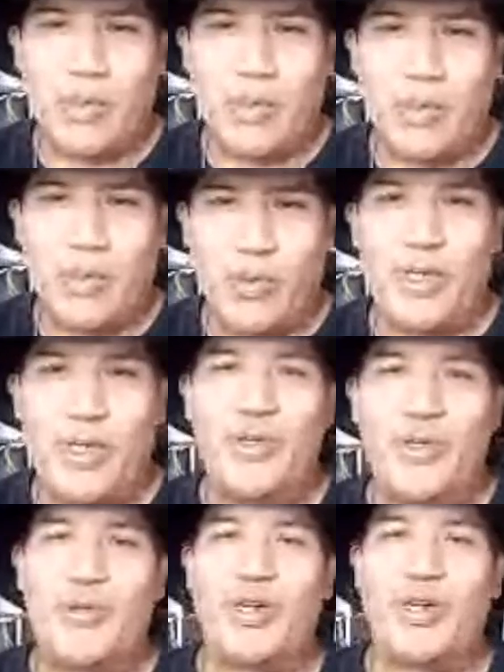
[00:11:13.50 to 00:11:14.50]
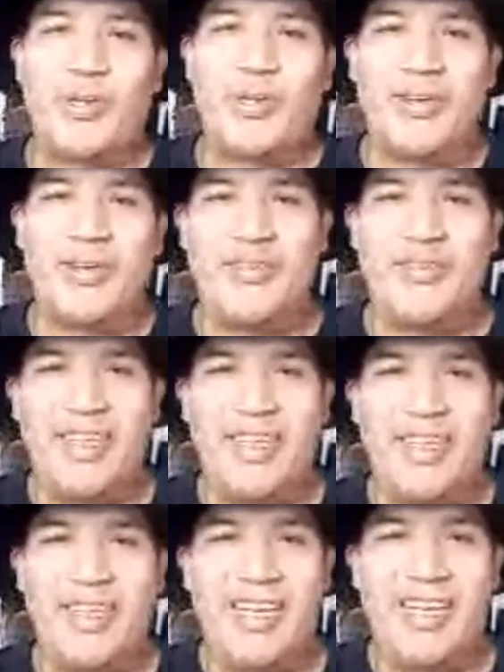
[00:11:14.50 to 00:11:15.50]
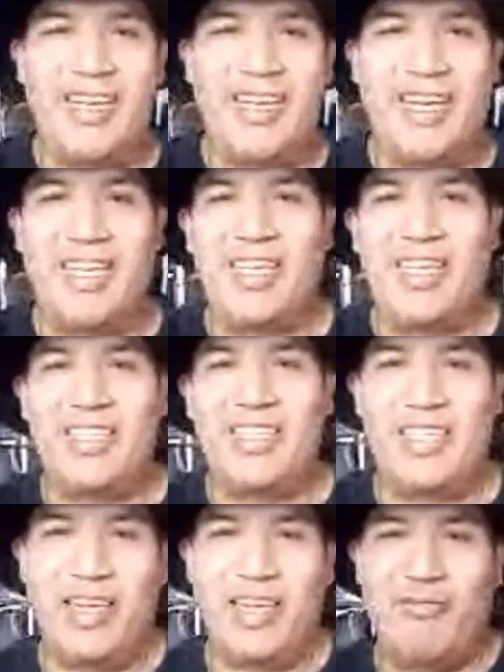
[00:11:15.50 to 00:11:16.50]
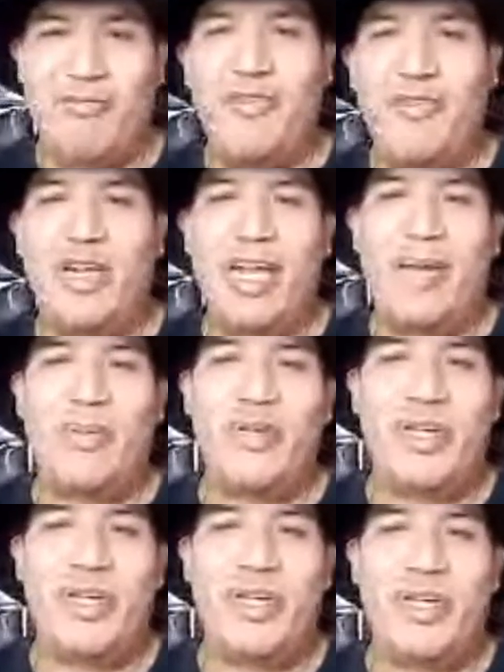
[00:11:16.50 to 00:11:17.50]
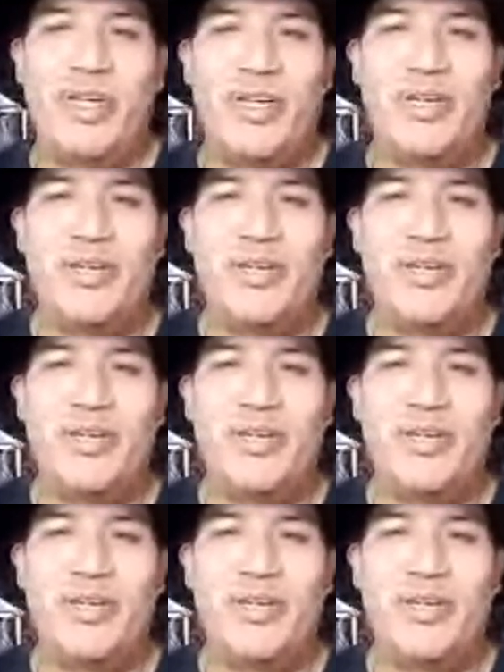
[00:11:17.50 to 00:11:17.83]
well, you're welcome, Cliff. And I'm very happy you're here.